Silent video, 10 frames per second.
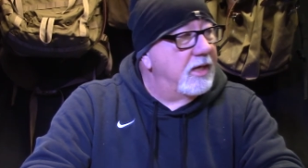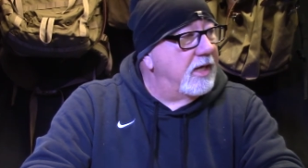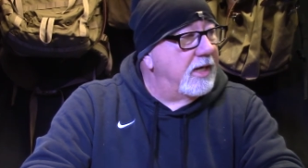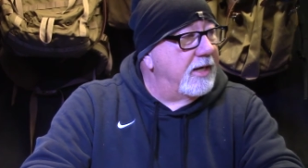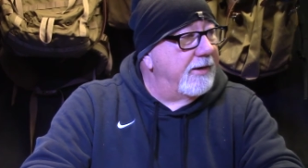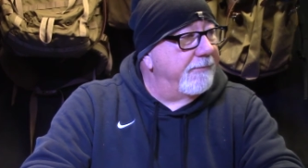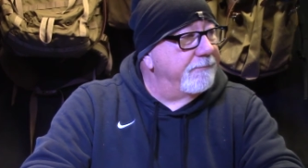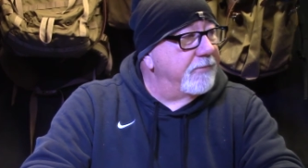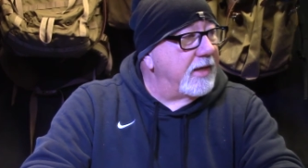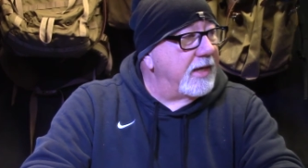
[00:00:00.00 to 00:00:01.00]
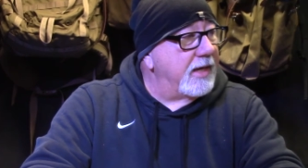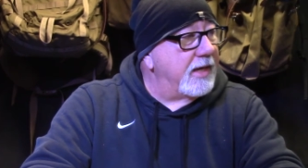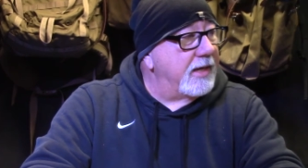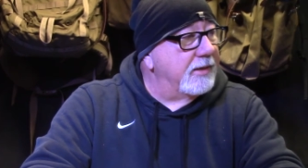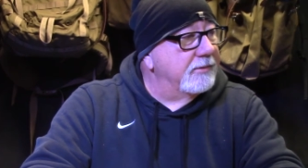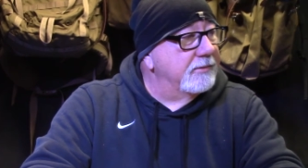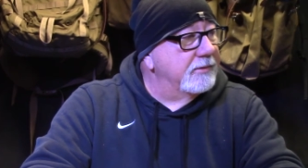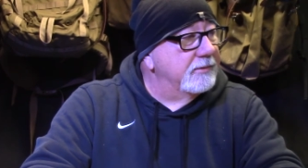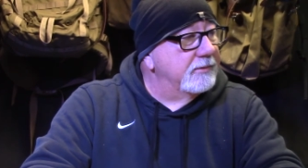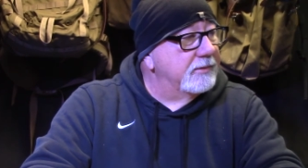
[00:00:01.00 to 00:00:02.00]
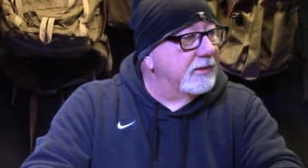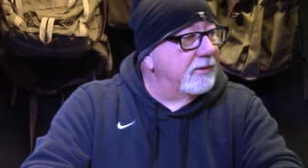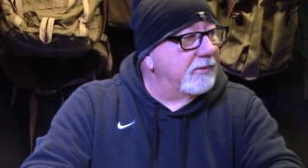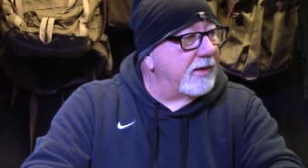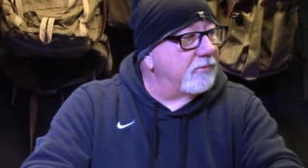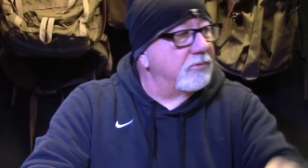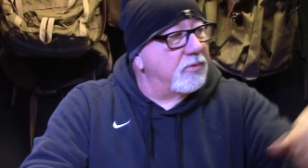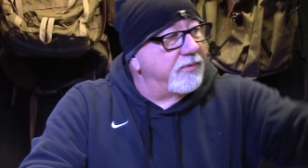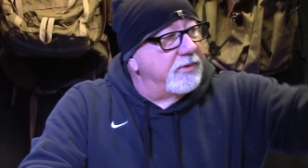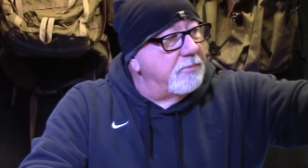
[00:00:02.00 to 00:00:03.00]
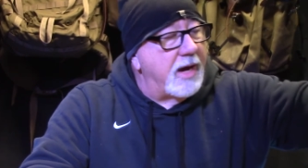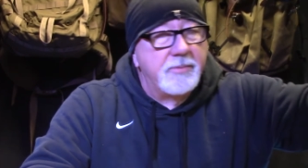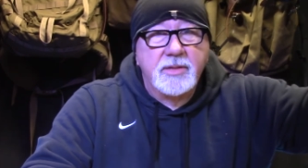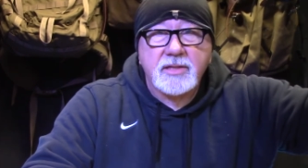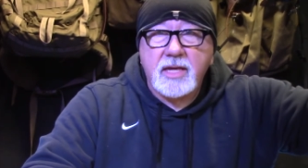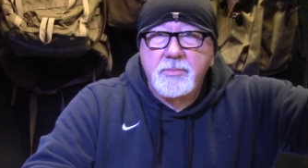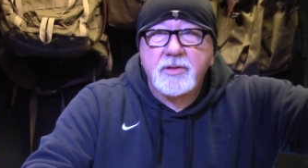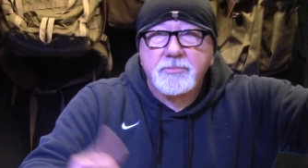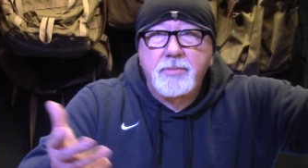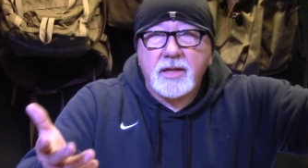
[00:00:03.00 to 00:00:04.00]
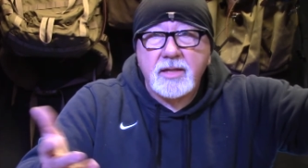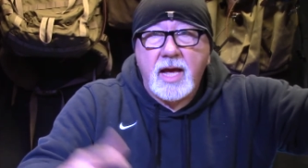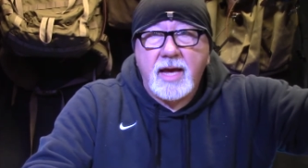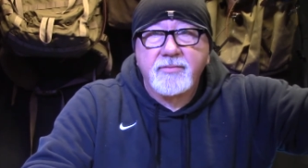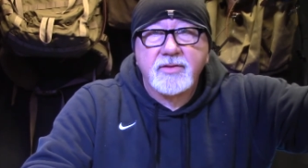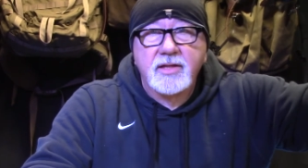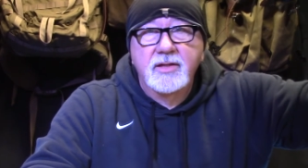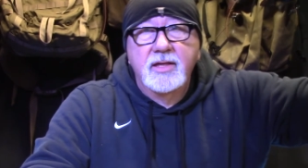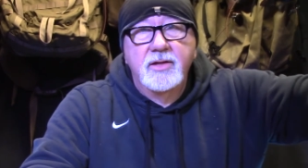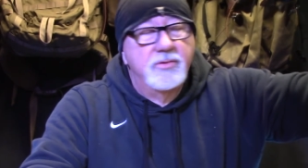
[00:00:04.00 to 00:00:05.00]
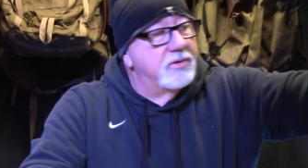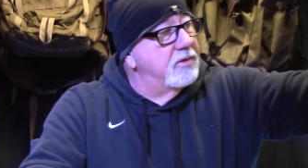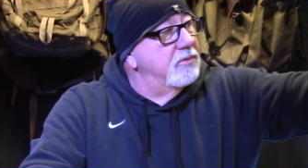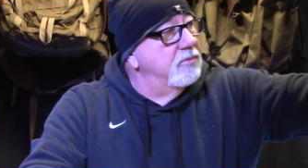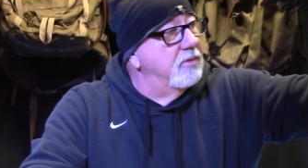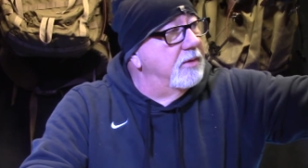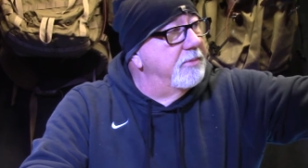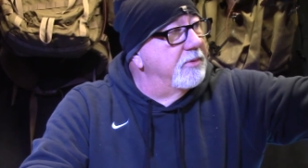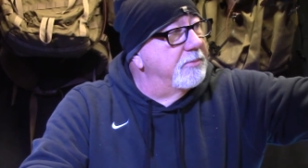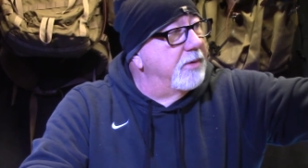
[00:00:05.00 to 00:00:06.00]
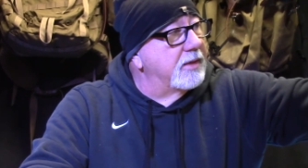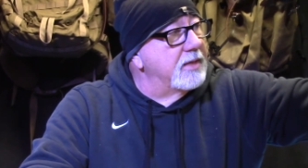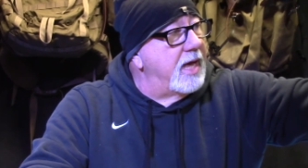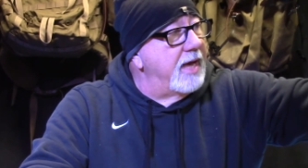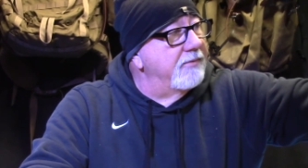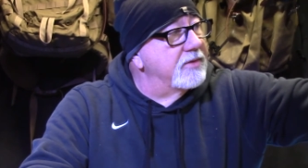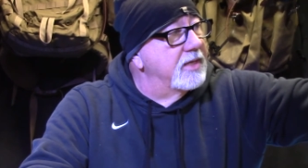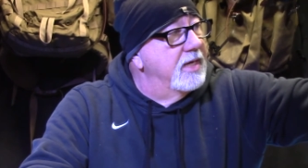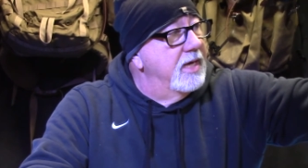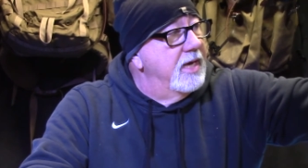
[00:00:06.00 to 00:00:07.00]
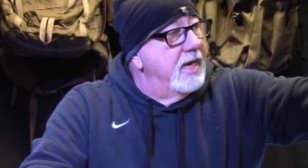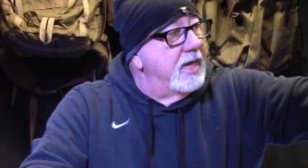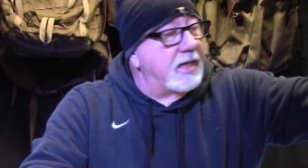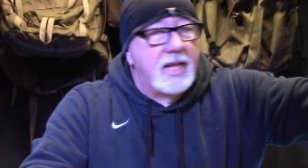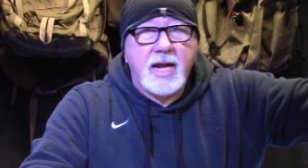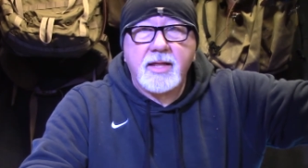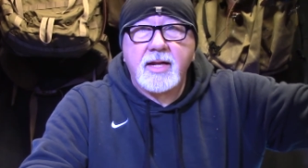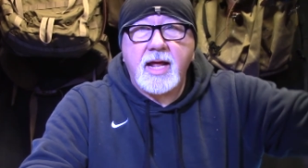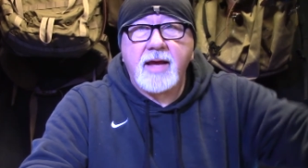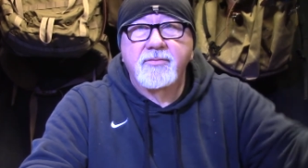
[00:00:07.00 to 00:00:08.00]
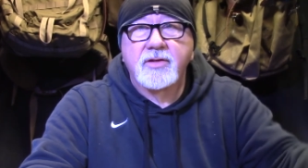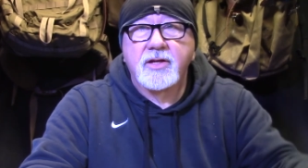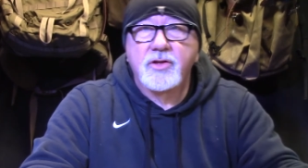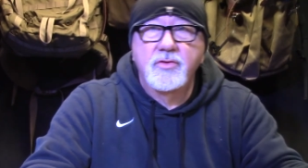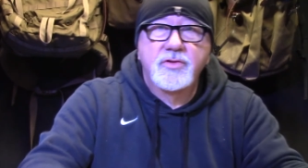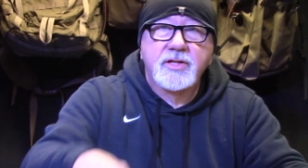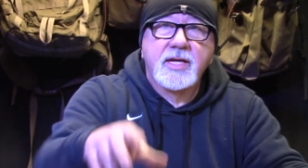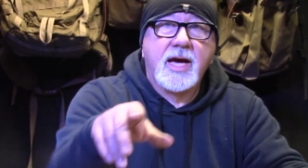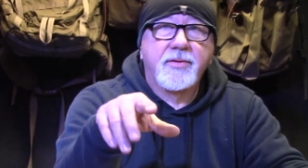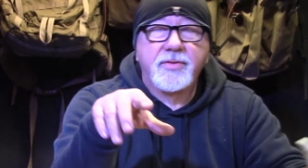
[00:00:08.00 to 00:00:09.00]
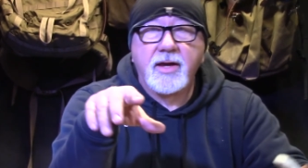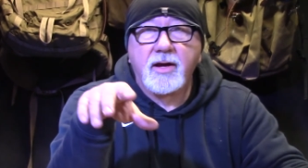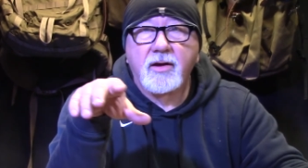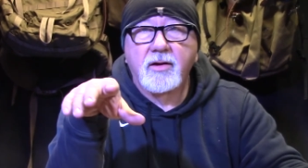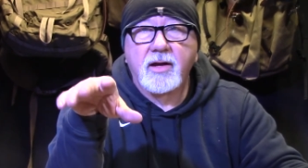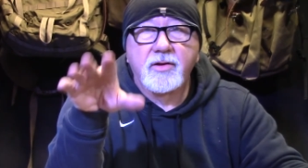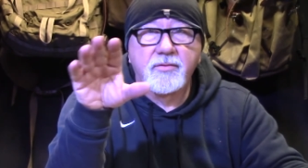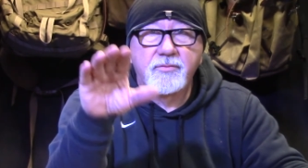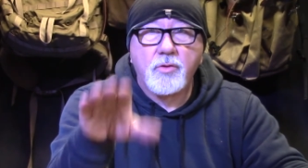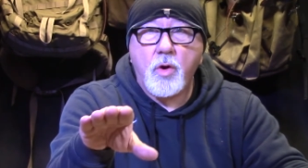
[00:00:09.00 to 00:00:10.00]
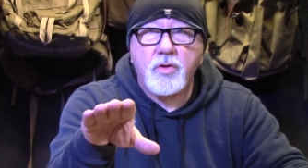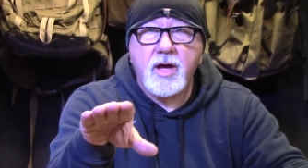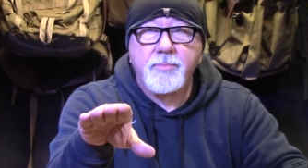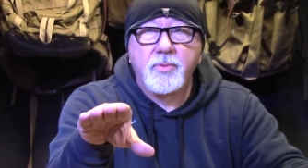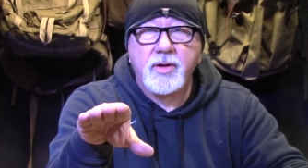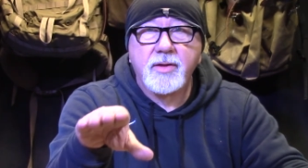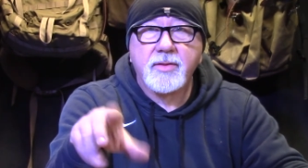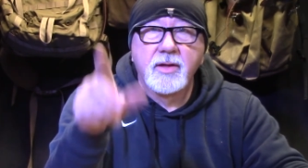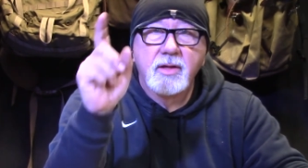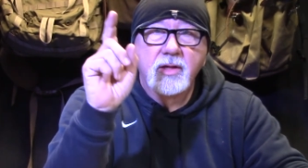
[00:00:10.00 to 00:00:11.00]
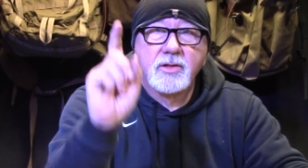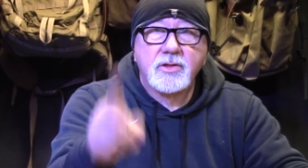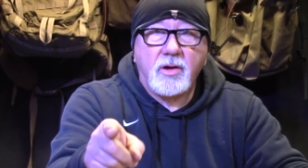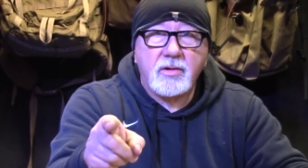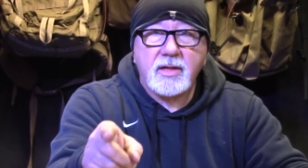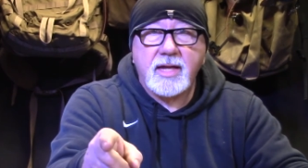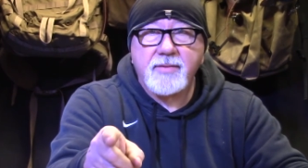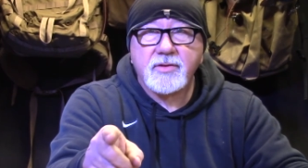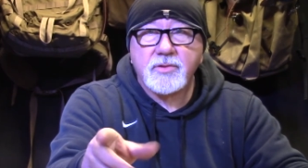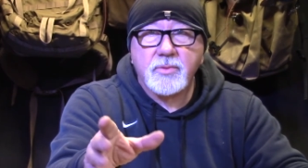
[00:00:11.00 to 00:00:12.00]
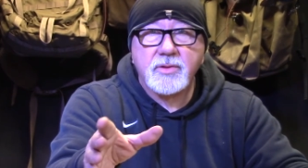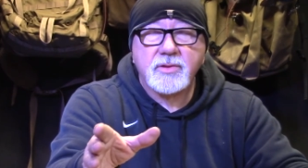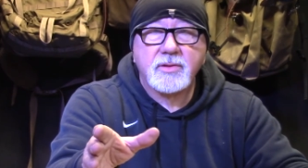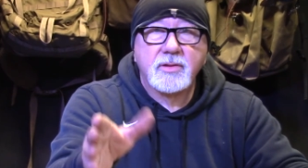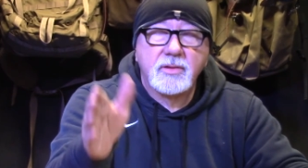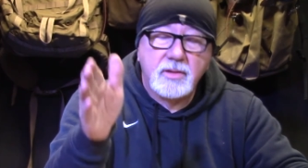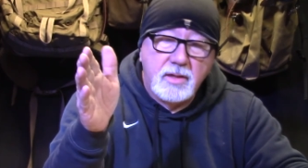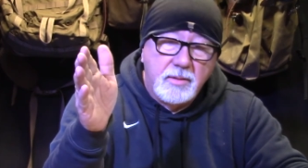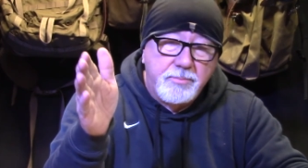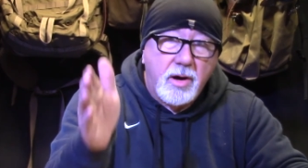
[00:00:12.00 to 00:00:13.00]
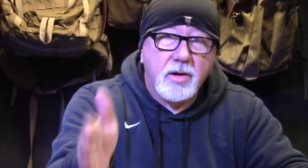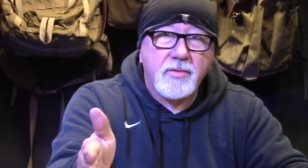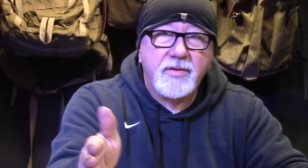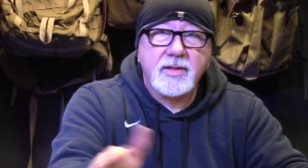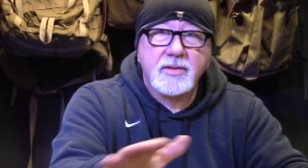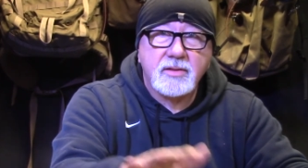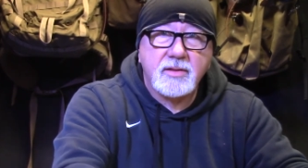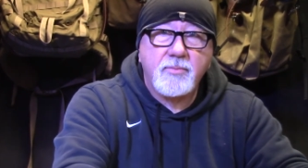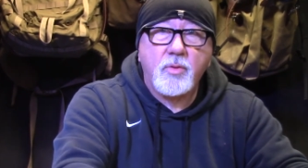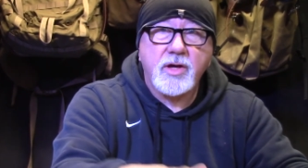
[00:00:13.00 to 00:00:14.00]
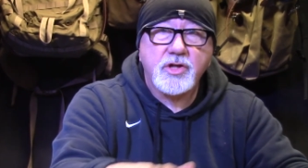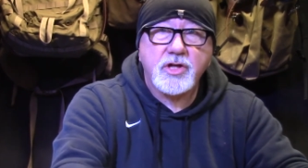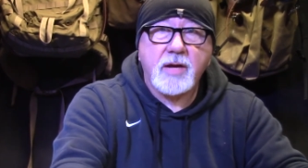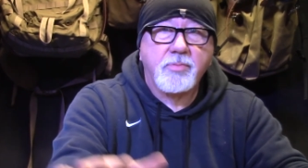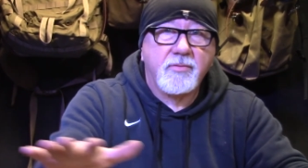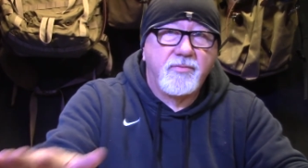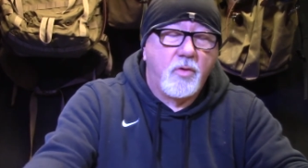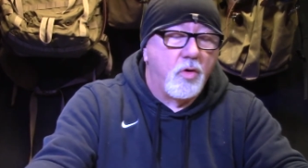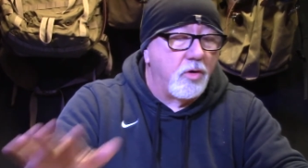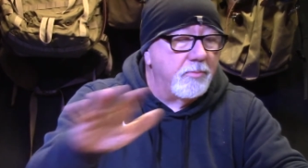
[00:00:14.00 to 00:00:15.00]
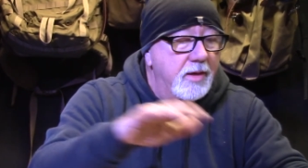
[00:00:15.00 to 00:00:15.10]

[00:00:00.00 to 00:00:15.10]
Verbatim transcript: Um, and, you know, I don't know if he'll mind me saying, but it was Buck Knives. He, he used to uh, be with Buck Knives. And a lot of the knives that you see out there and you've grown up with, Charlie Davis was a part of it in some way, shape, or form.